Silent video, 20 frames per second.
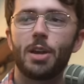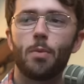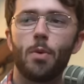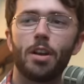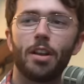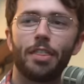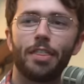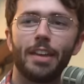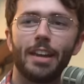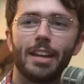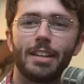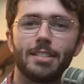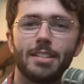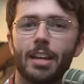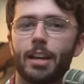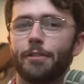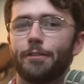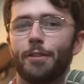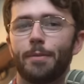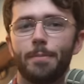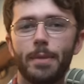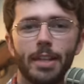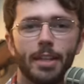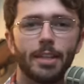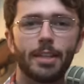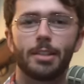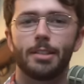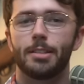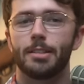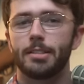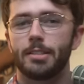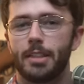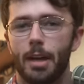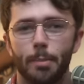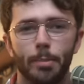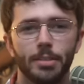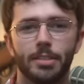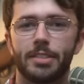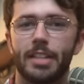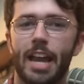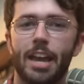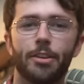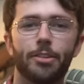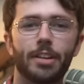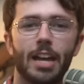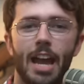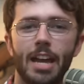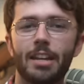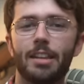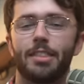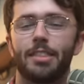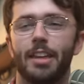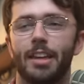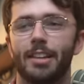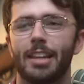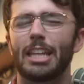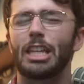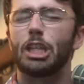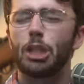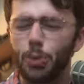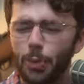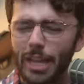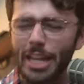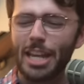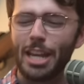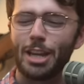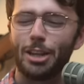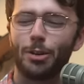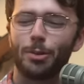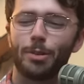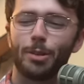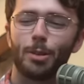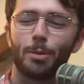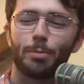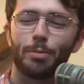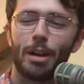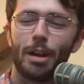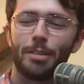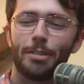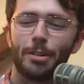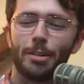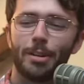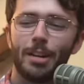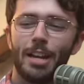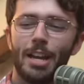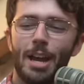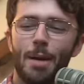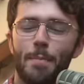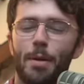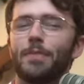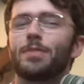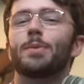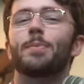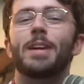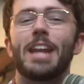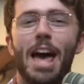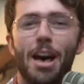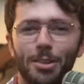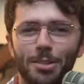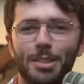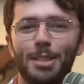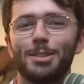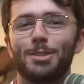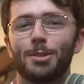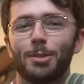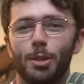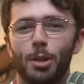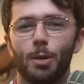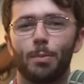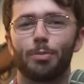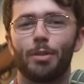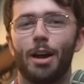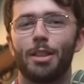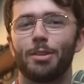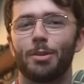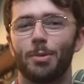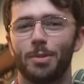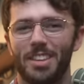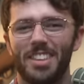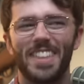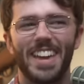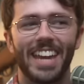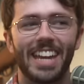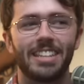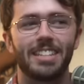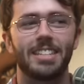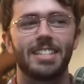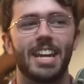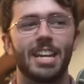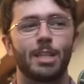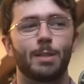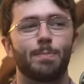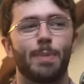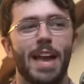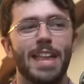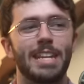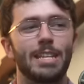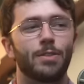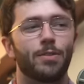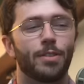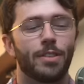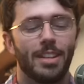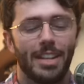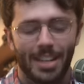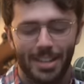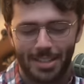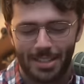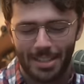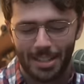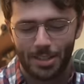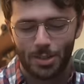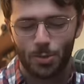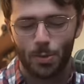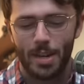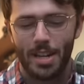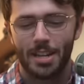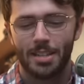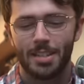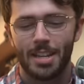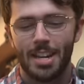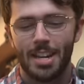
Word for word: want to think it's like a familial double standard kind of thing, like you can hit your little brother, but if someone else hits your little brother, well, then they get to taste pennies for the next six weeks.